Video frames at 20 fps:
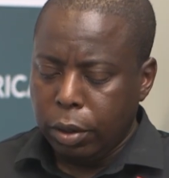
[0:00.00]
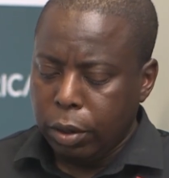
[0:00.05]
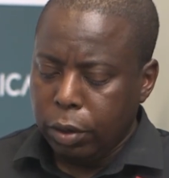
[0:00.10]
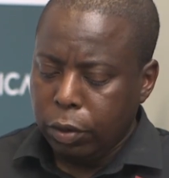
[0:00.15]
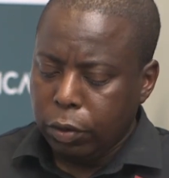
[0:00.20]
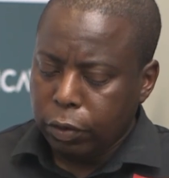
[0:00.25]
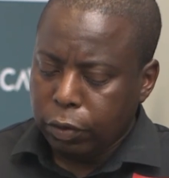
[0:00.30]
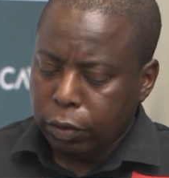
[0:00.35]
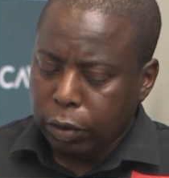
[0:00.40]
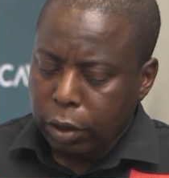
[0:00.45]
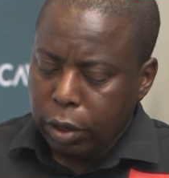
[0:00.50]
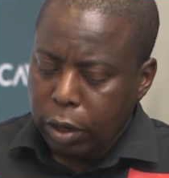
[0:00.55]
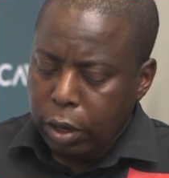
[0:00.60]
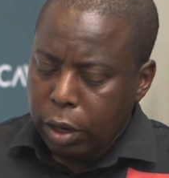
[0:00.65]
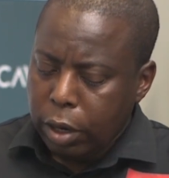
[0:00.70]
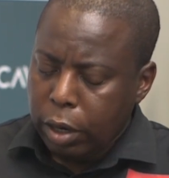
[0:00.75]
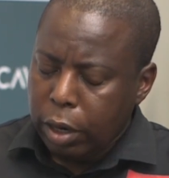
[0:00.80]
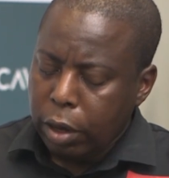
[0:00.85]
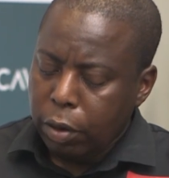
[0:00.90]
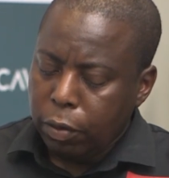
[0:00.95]
Interesting.
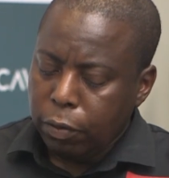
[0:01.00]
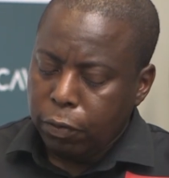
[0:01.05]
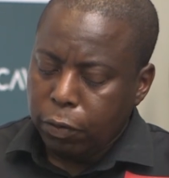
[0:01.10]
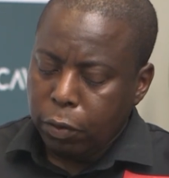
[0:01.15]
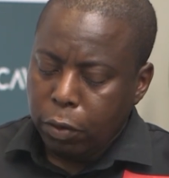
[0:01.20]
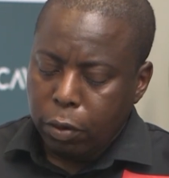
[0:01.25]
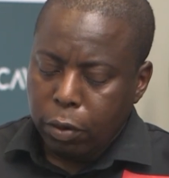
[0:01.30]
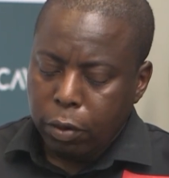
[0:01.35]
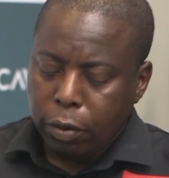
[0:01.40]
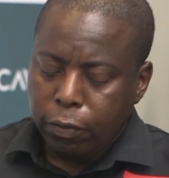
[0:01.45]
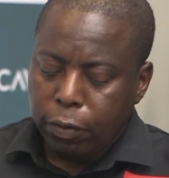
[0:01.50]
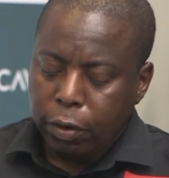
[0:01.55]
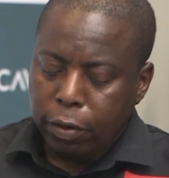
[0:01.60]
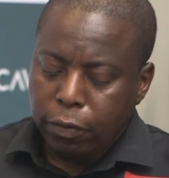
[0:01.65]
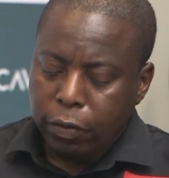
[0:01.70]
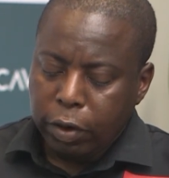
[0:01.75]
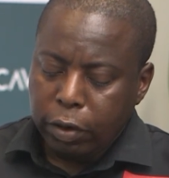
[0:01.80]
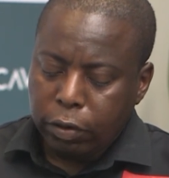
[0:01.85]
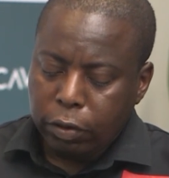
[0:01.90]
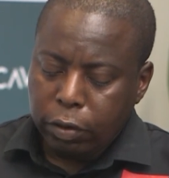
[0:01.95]
Now, for
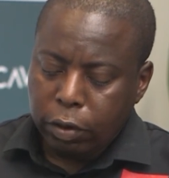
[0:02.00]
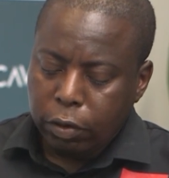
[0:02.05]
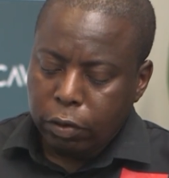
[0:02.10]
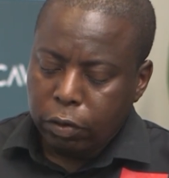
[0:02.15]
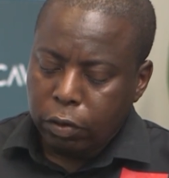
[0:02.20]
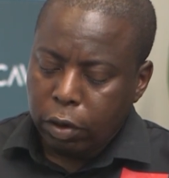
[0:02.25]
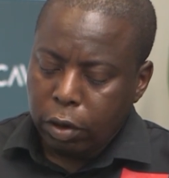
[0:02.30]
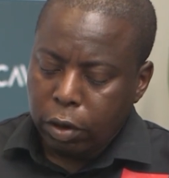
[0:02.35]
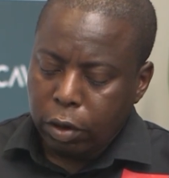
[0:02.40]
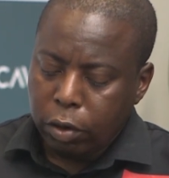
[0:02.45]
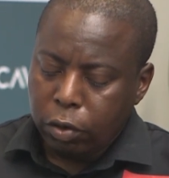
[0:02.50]
investors